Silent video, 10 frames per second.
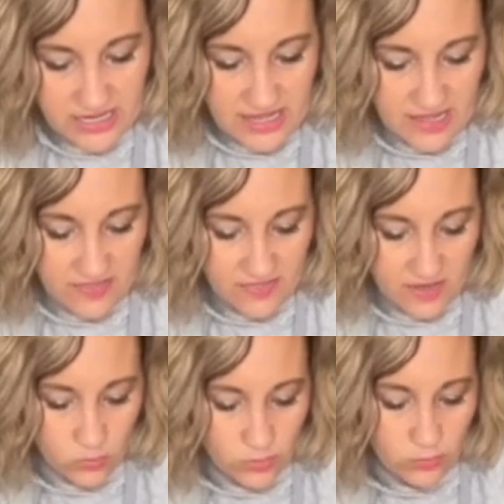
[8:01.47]
and then
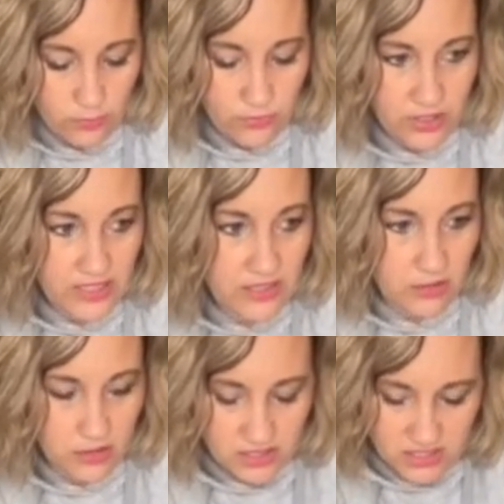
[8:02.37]
we will put it
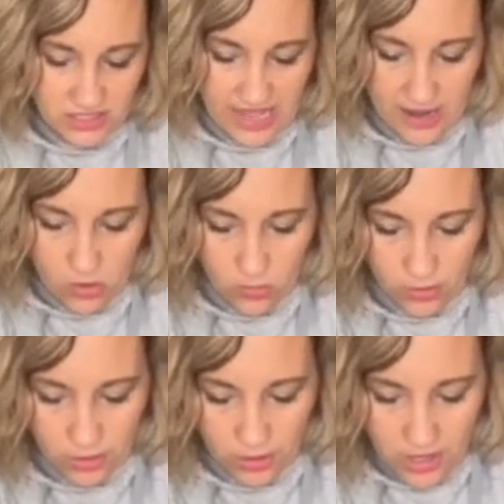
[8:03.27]
onto our